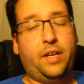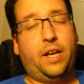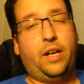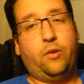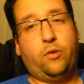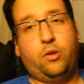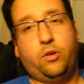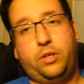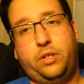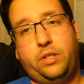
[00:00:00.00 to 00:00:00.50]
And
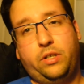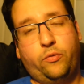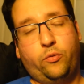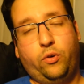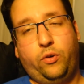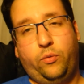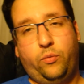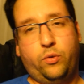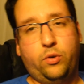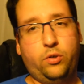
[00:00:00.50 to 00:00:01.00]
I would go to
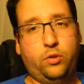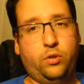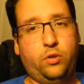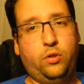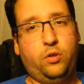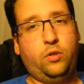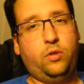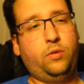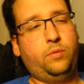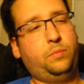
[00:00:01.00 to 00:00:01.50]
different
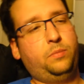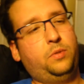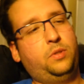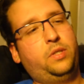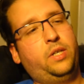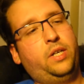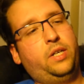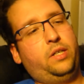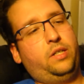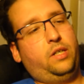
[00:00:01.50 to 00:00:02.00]

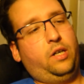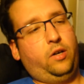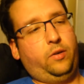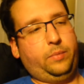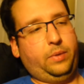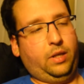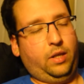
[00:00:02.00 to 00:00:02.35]
rooms. I would